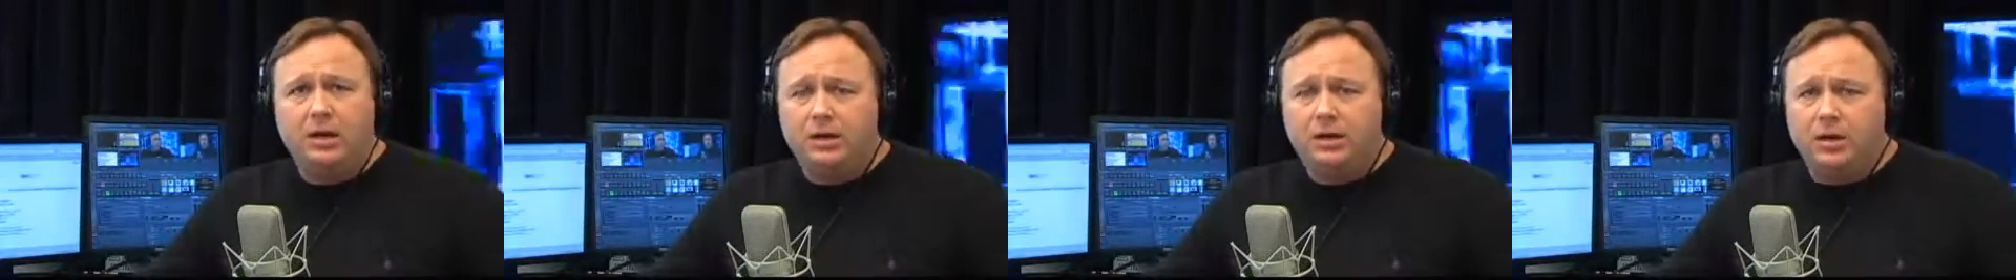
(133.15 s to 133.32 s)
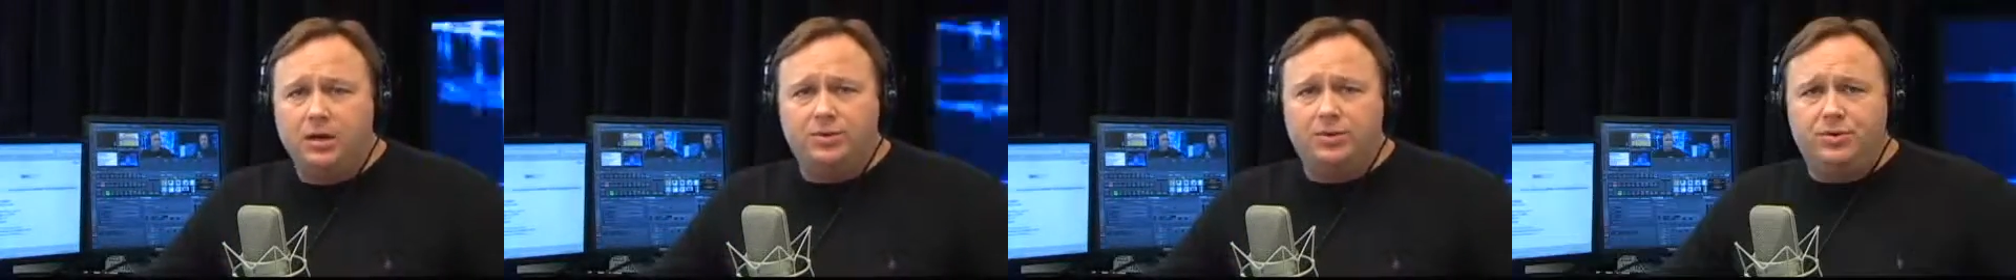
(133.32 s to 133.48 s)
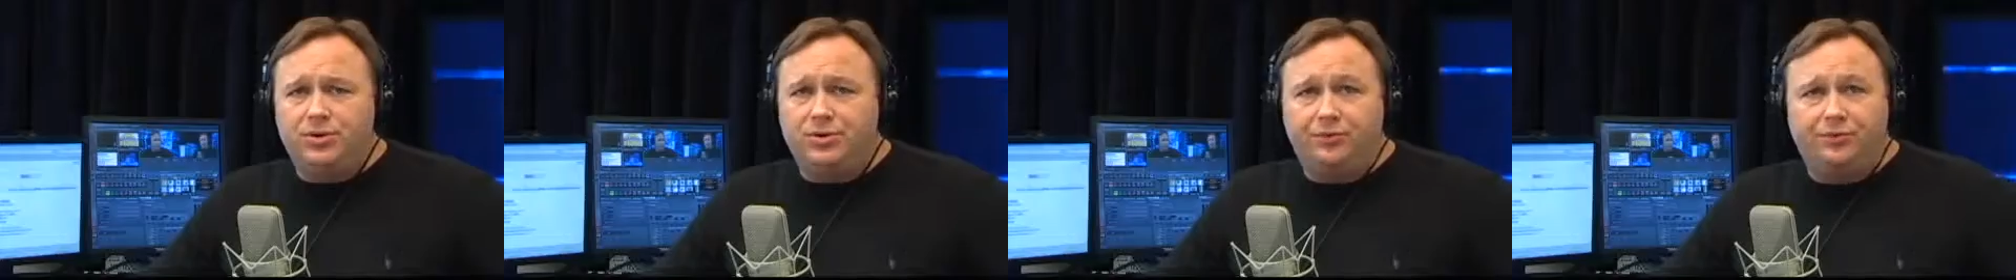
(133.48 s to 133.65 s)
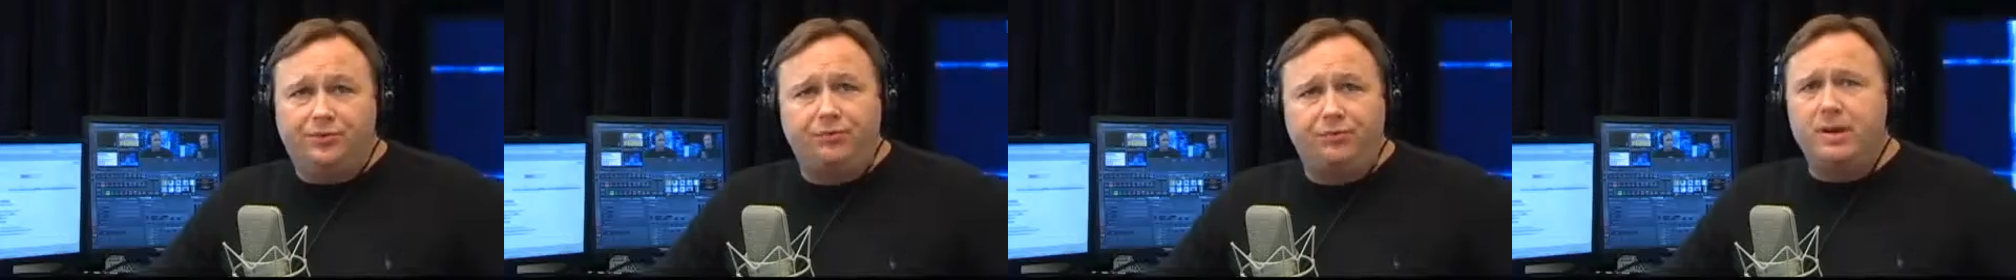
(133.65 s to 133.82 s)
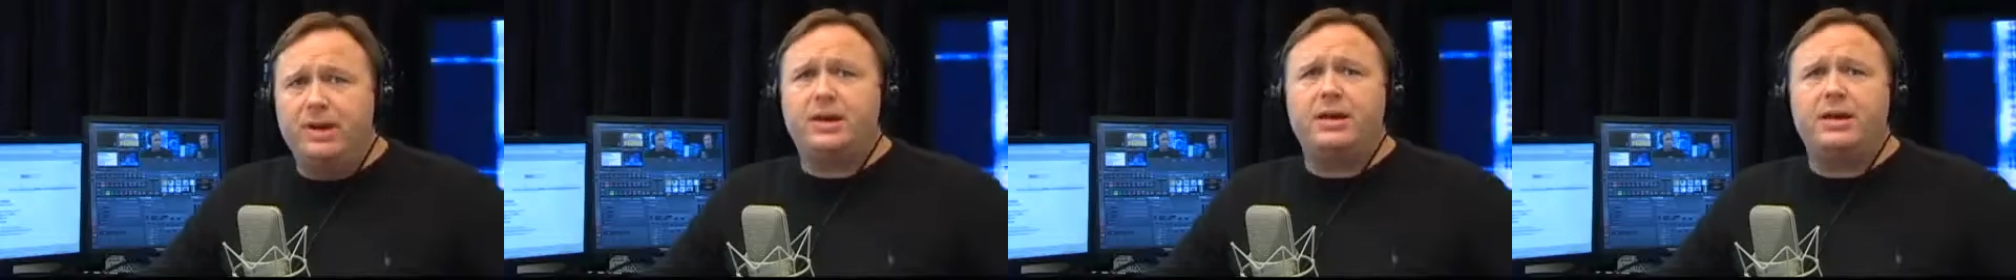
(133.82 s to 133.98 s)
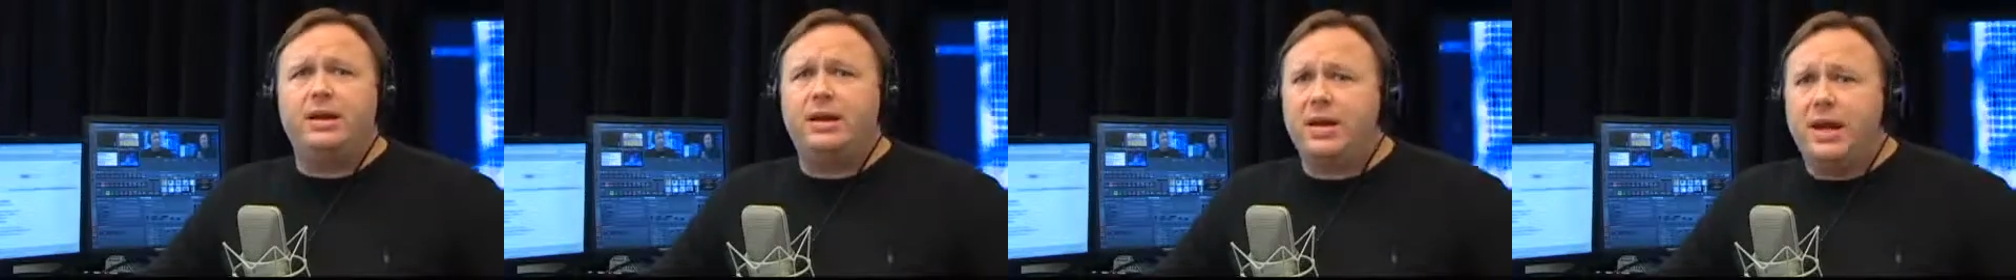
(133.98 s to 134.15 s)
you know, just
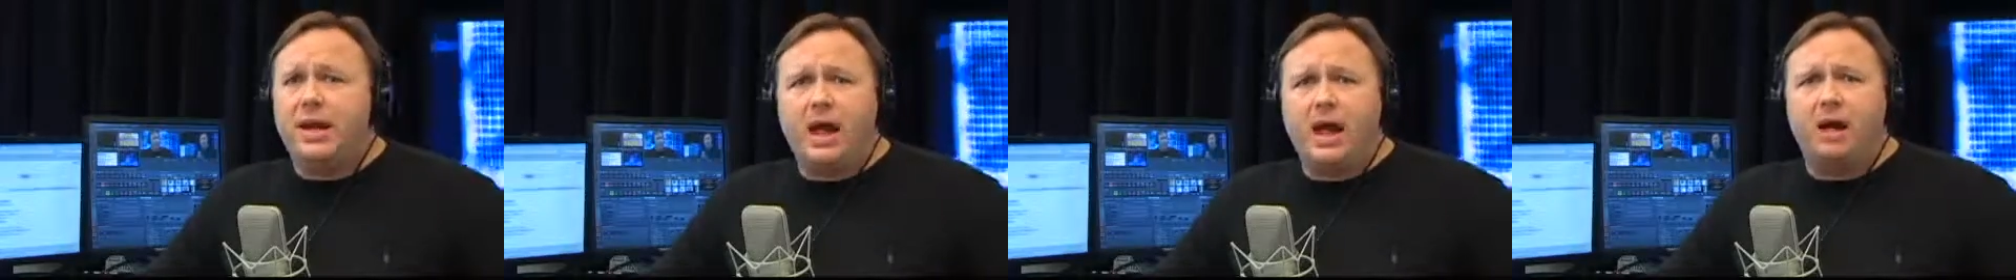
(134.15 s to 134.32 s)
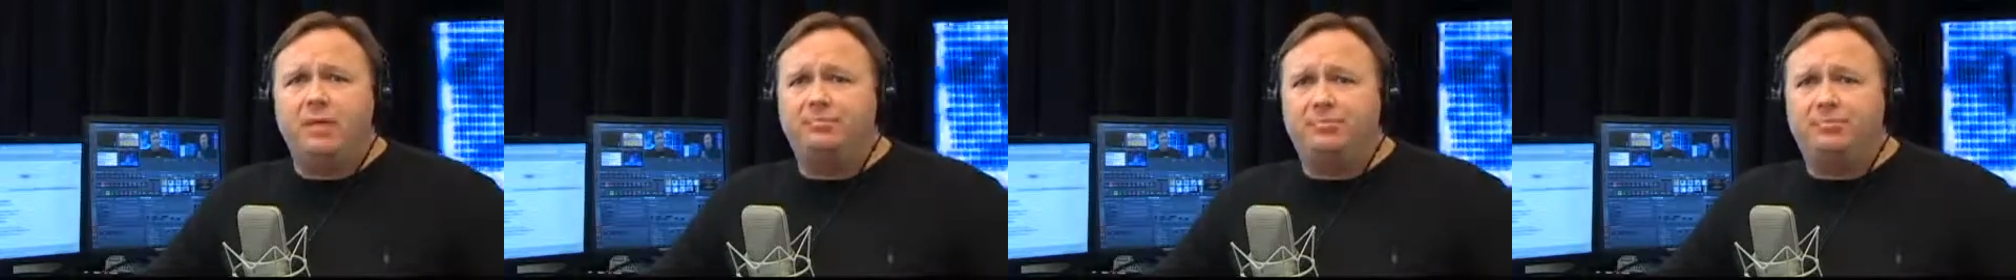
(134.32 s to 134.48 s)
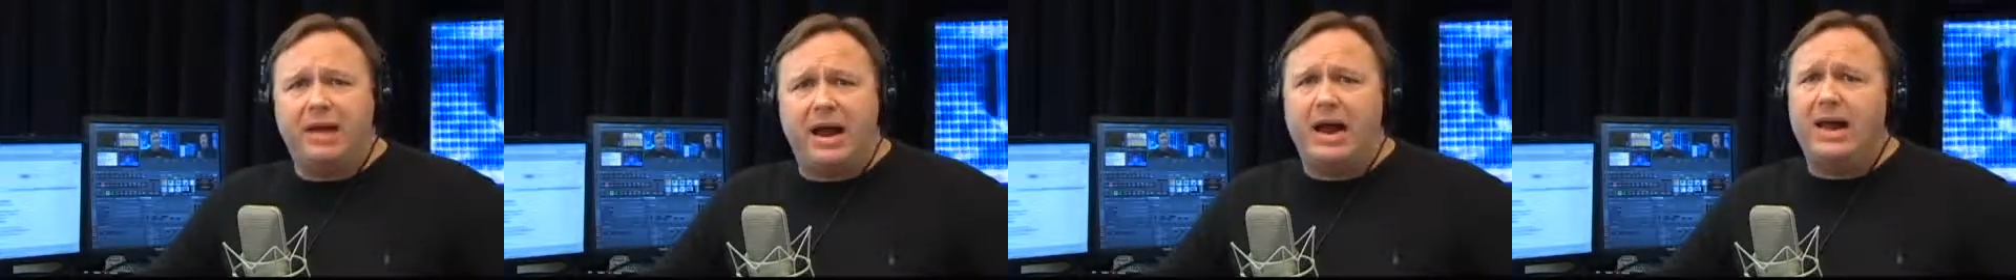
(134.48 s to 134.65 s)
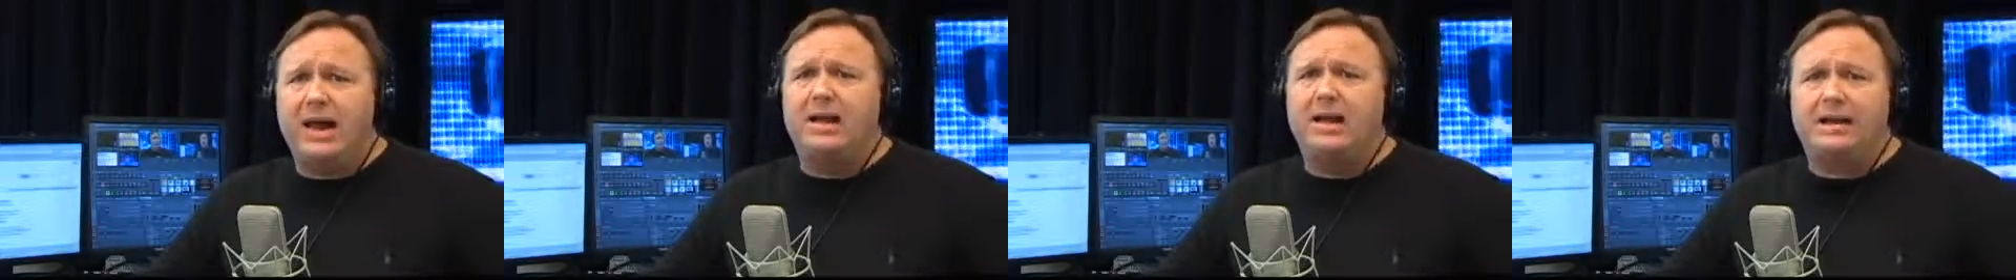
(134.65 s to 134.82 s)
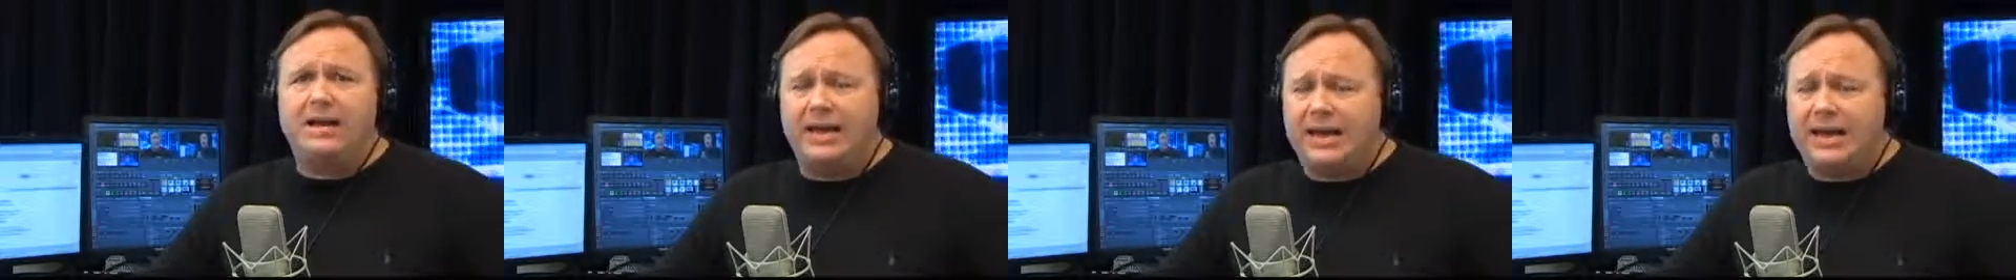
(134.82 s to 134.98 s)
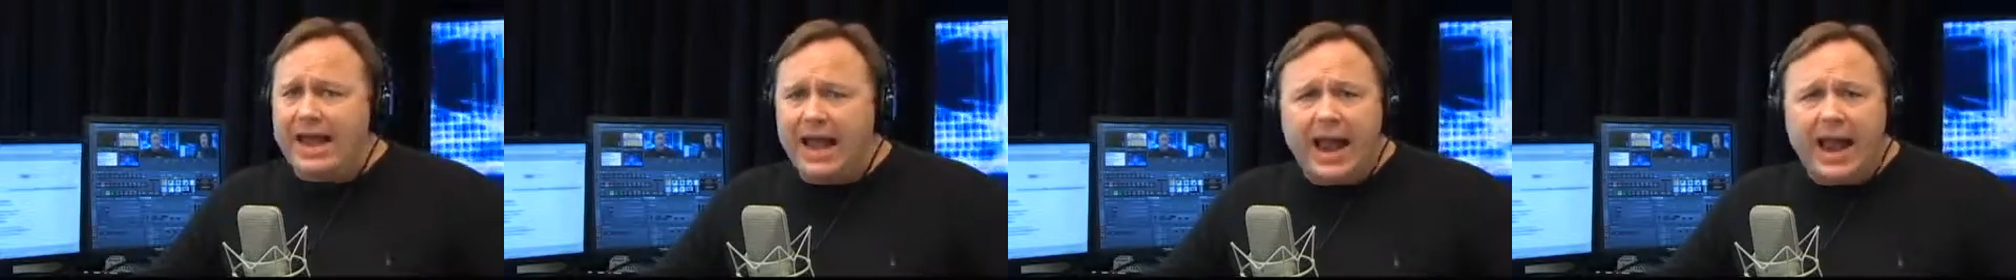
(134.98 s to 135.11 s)
freaking out, panicking,